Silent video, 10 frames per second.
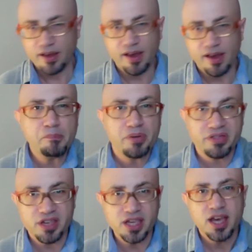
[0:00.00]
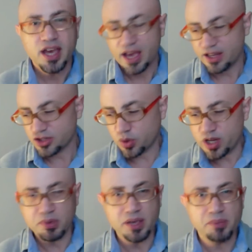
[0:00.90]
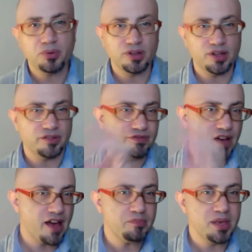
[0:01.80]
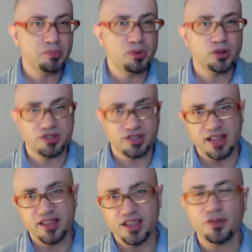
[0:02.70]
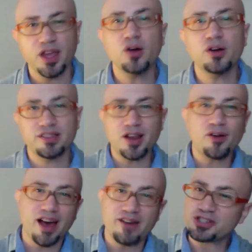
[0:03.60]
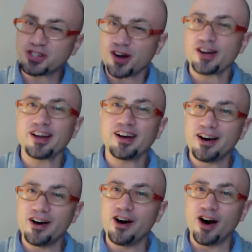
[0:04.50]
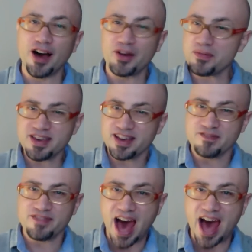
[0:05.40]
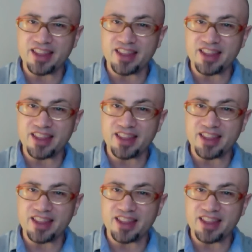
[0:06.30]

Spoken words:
empathy, and 20 people, you know, 5 people who said, you know, they don't have a chart, I don't think, of that.